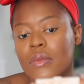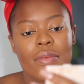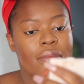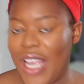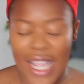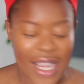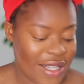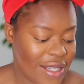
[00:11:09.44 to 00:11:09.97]

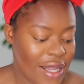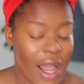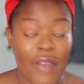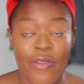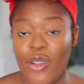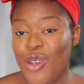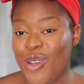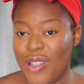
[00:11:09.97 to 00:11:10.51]
Guys,
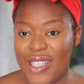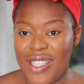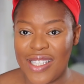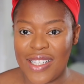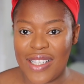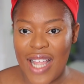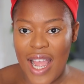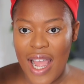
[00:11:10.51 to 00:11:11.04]
have you
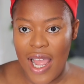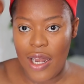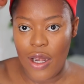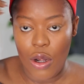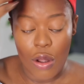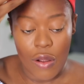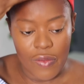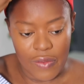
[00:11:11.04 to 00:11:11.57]
noticed that I
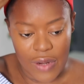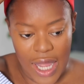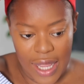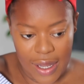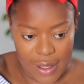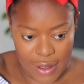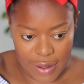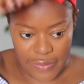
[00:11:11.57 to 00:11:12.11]
love
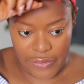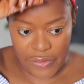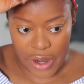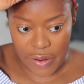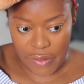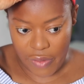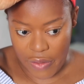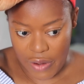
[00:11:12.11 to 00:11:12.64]
like
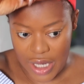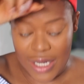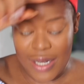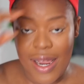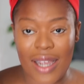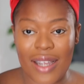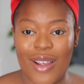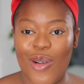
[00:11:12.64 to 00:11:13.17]
very, very
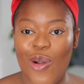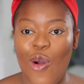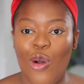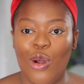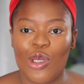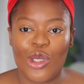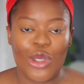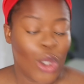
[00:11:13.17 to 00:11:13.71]
dark
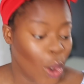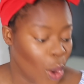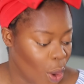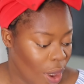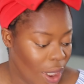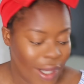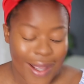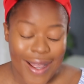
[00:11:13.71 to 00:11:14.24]

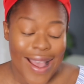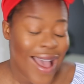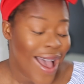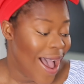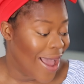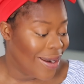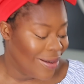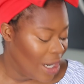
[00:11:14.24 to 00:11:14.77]
contour?
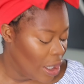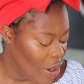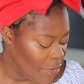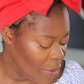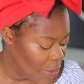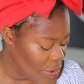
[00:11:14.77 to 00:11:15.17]
I know a lot of people